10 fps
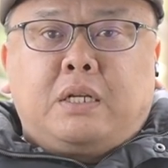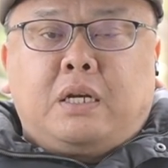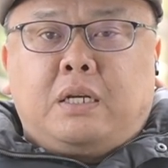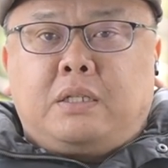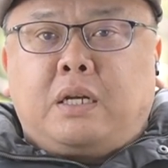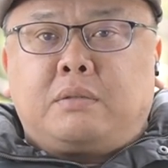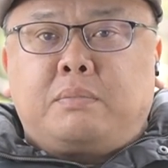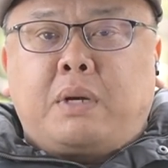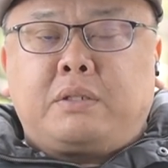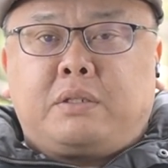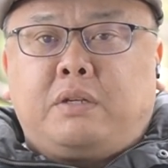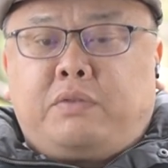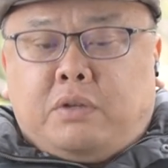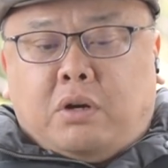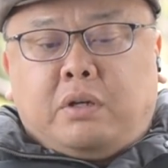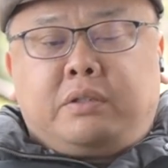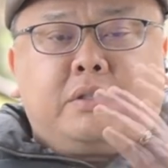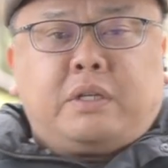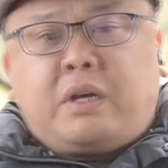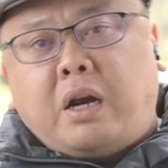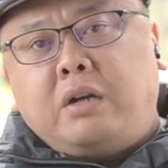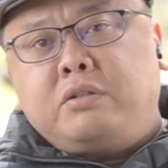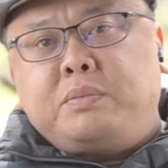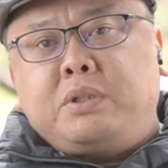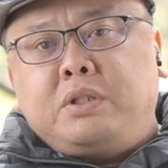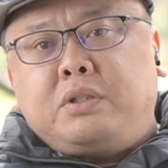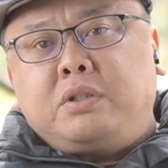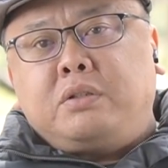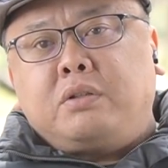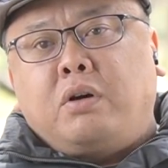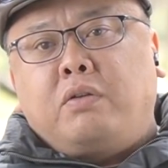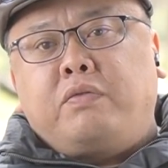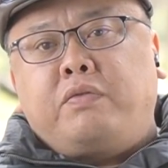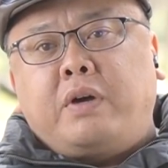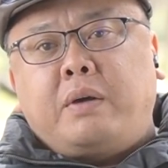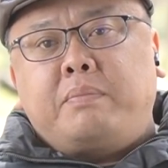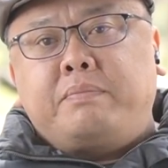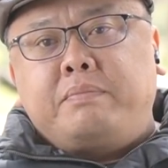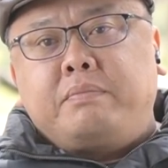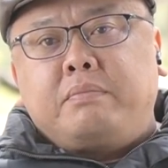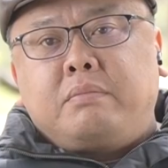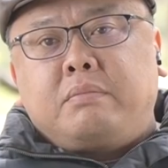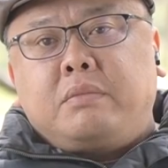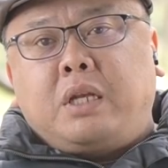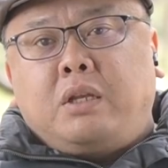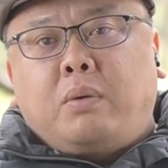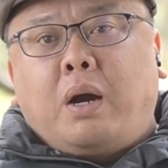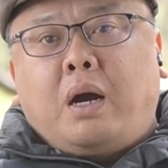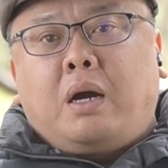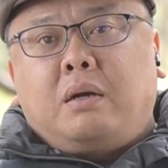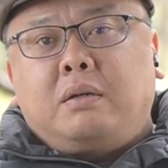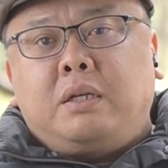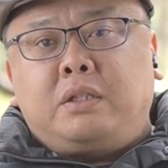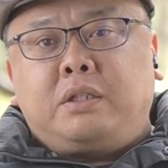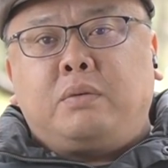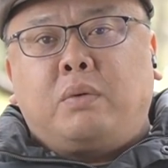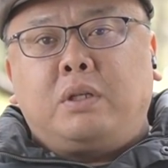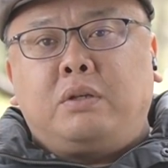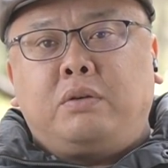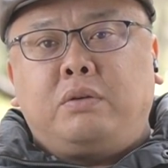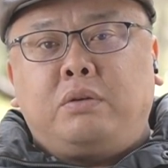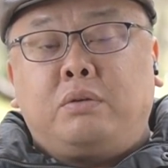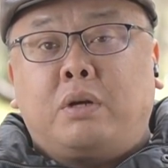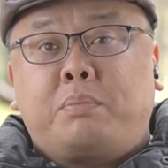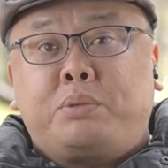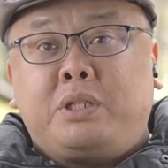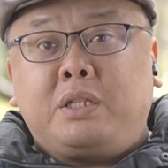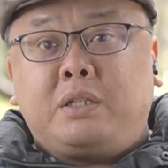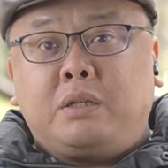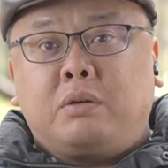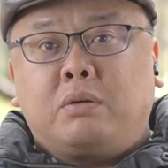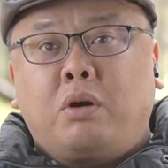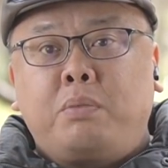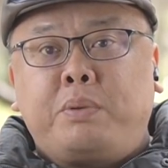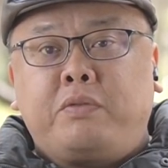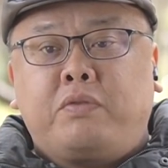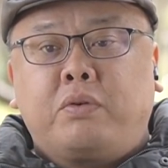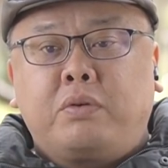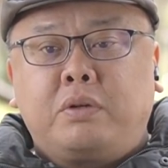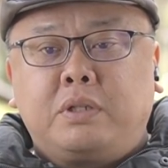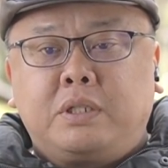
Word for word: uh, it does must give you guys encouragement in terms of um, that you are hitting what you, you are predicting or hoping for.